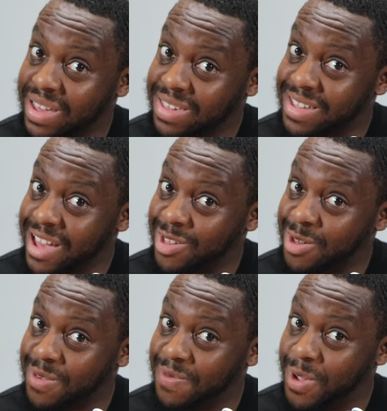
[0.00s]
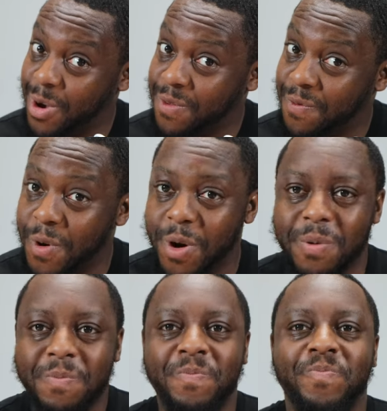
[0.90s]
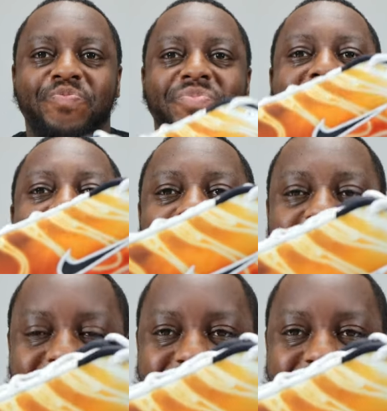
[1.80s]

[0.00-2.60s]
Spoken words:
Stay tuned for the on foot. So